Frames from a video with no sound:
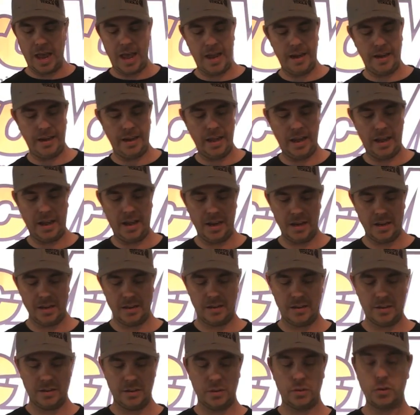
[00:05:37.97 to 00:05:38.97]
And
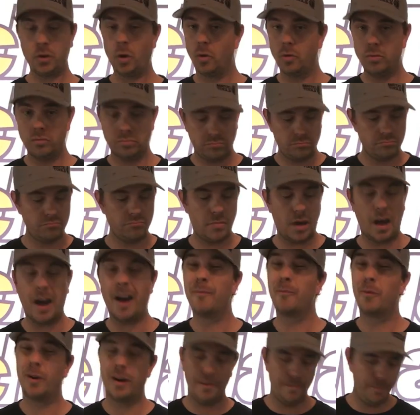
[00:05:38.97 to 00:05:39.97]
so
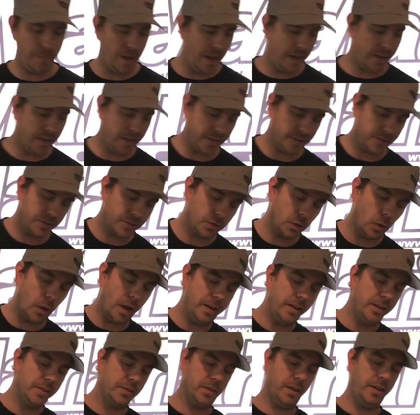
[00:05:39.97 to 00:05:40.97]
I'm running magnets. So
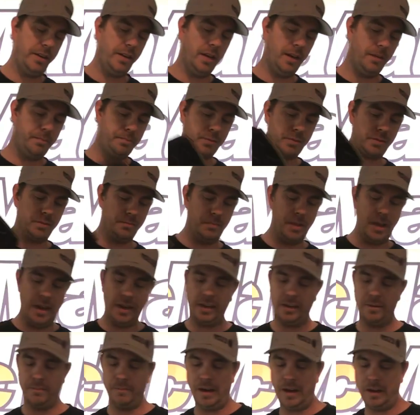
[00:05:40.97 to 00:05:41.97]
I designed up some
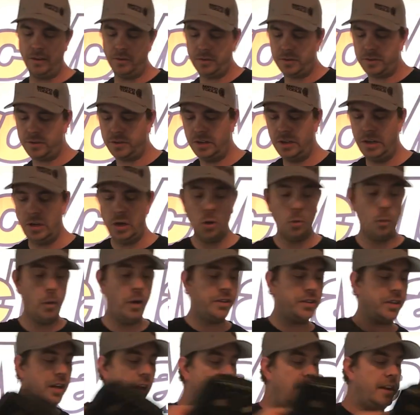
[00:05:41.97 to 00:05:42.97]
magnet mounts,
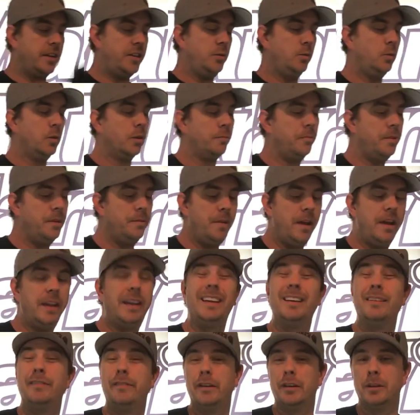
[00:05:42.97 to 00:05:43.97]
which I actually will be
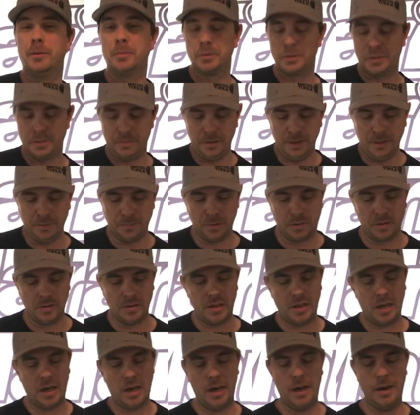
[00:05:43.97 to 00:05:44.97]
making available to people,
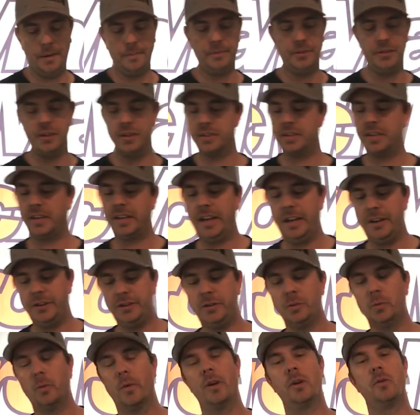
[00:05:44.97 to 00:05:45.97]
just in
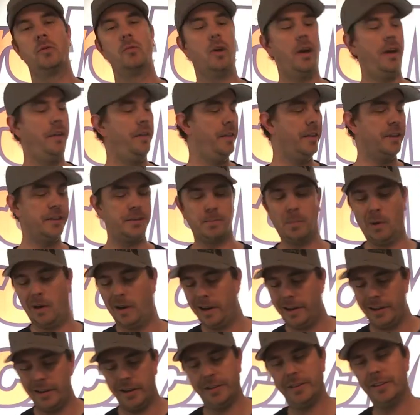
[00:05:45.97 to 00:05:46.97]
case you want to run this
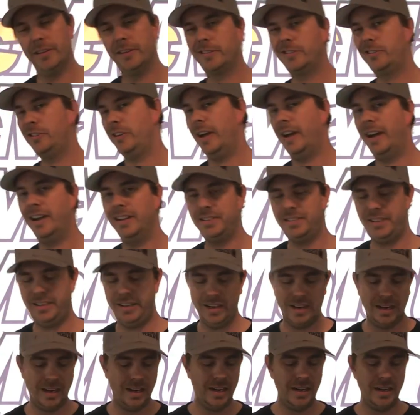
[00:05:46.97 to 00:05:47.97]
body on this
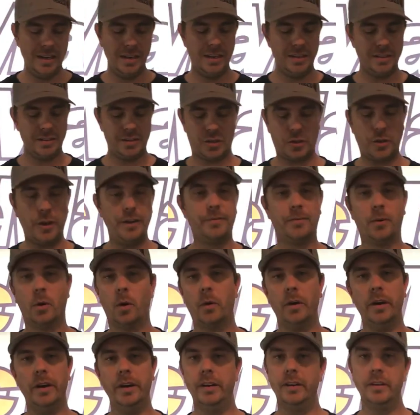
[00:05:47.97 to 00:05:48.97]
chassis. It's
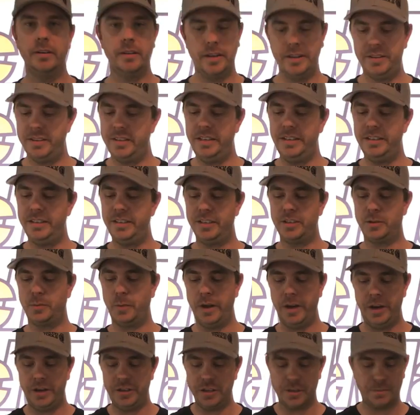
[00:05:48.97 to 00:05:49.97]
straightforward. It's the easiest
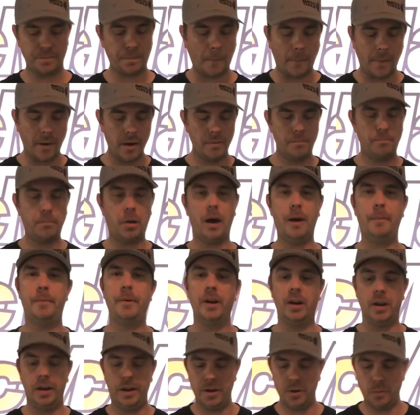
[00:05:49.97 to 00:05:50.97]
way to just pop
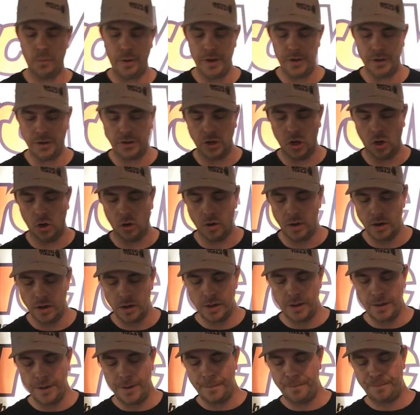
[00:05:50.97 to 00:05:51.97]
it on, away you
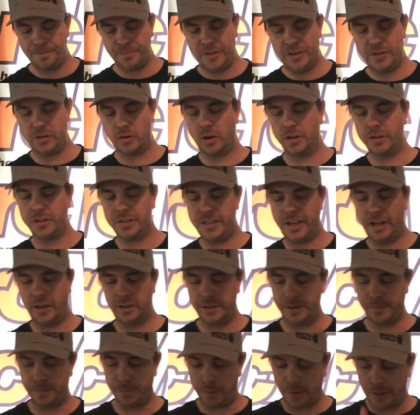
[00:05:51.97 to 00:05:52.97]
go. These are all just
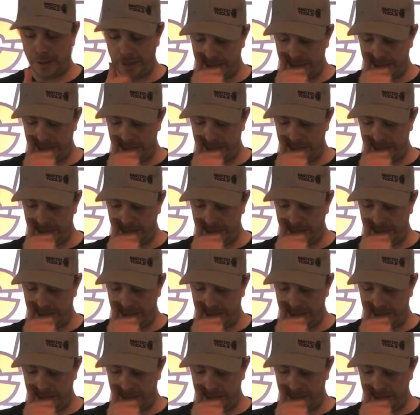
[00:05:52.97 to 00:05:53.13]
held in